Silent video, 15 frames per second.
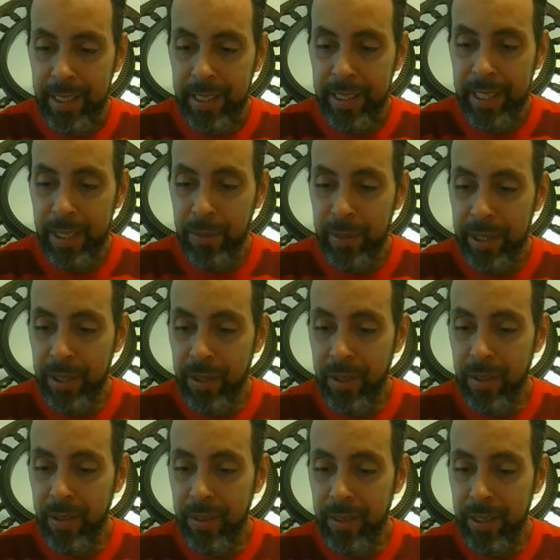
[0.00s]
that we
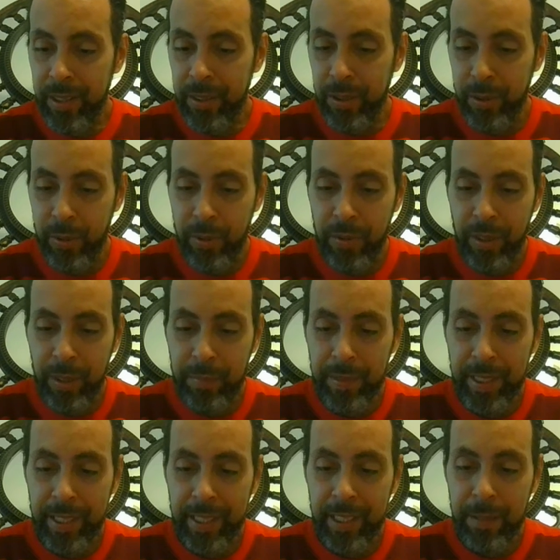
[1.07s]
all do
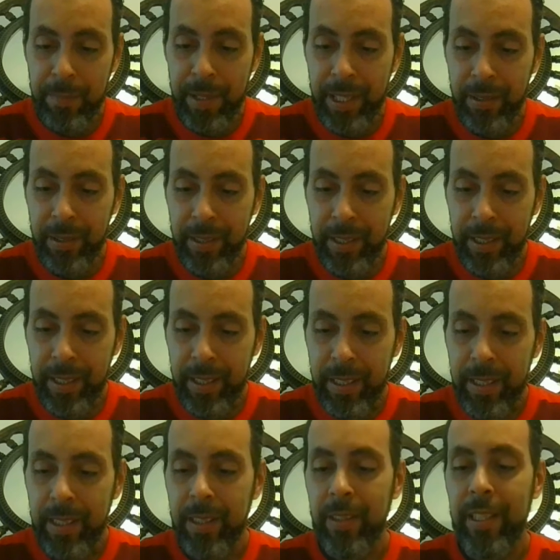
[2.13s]
something about
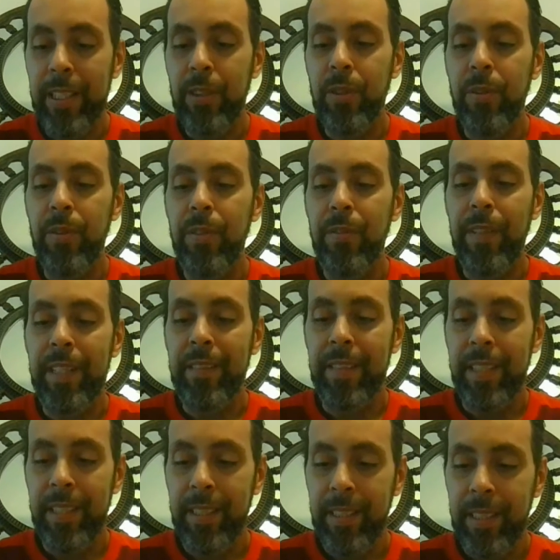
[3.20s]
the issues
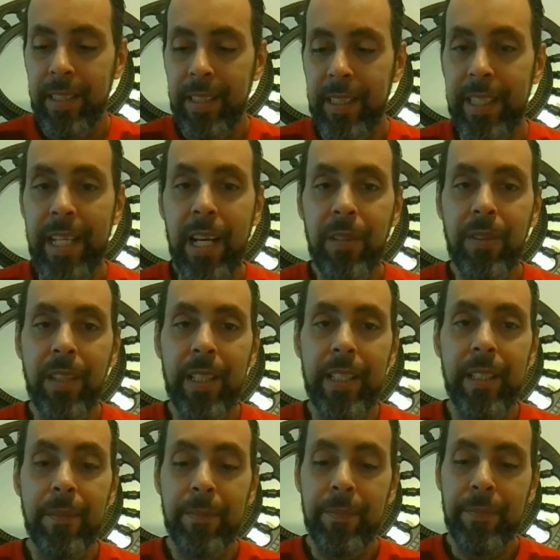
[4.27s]
facing the
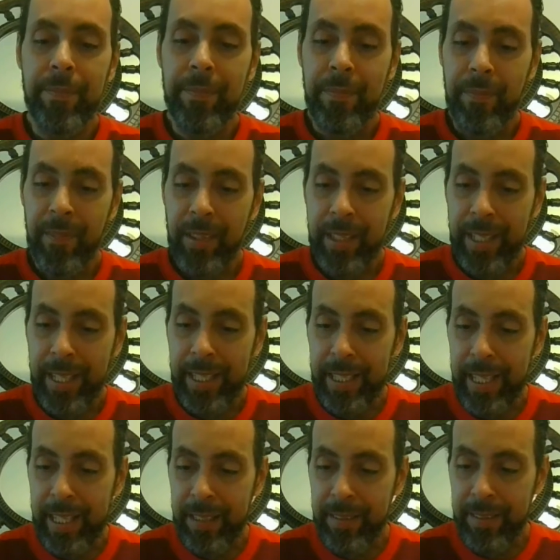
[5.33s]
elderly, and
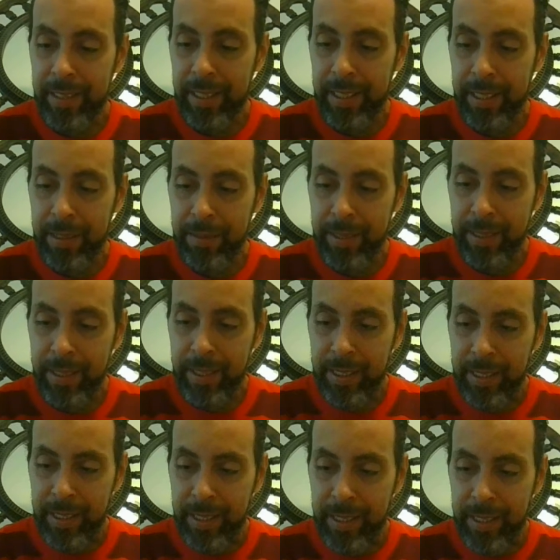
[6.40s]
as
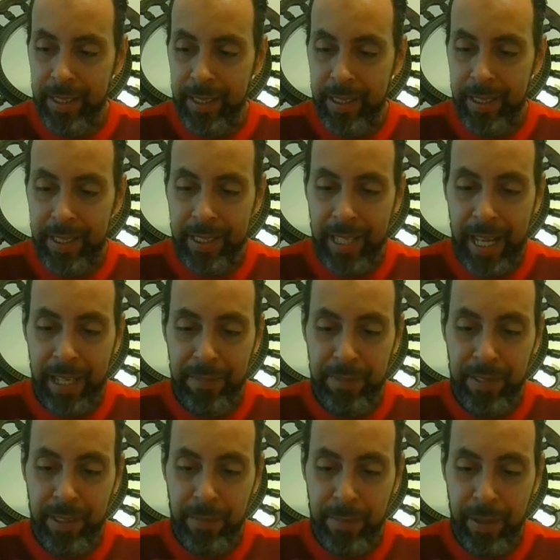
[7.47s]
an
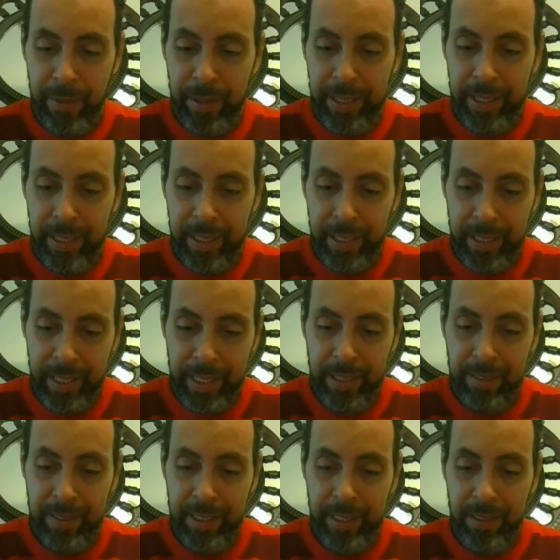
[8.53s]
actually very
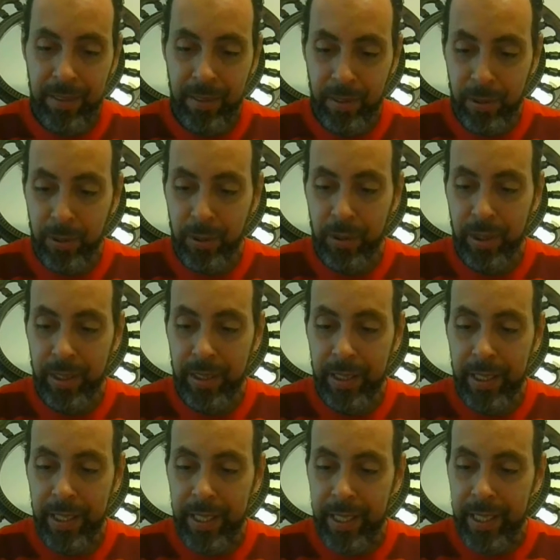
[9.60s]
easy solution.
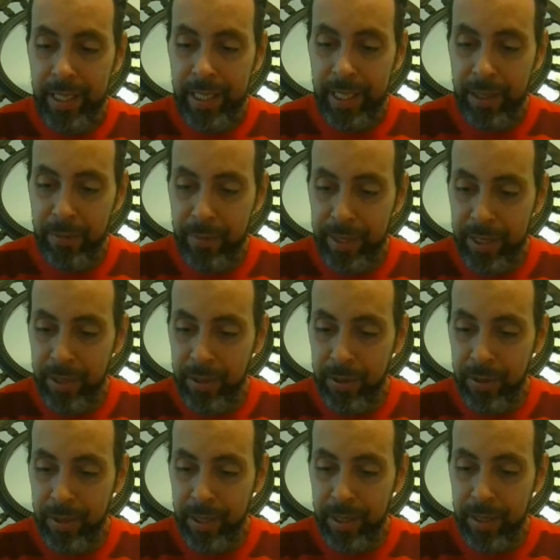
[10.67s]
If we
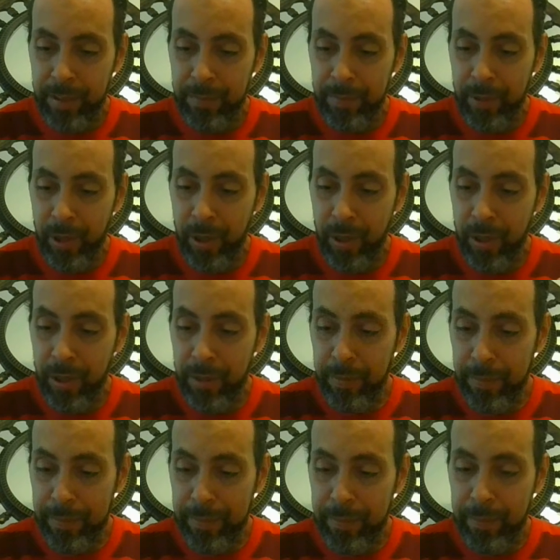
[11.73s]
could all
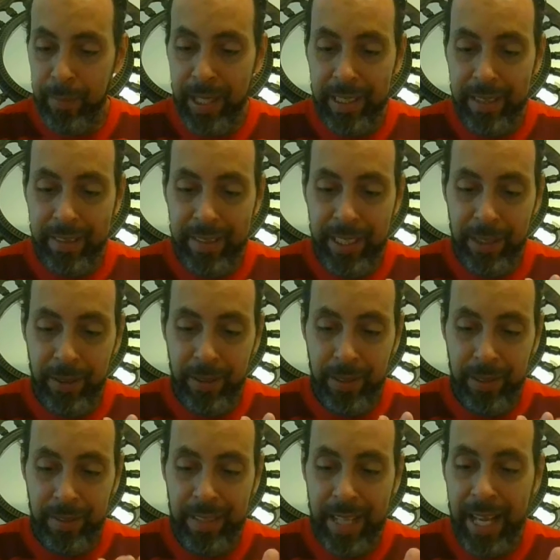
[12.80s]
volunteer
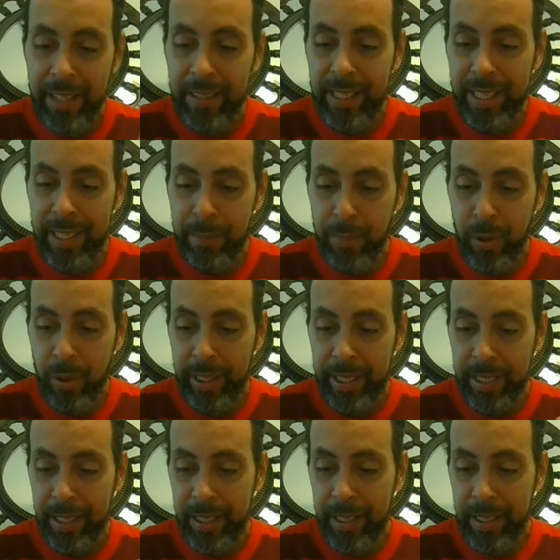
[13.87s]
Saturday morning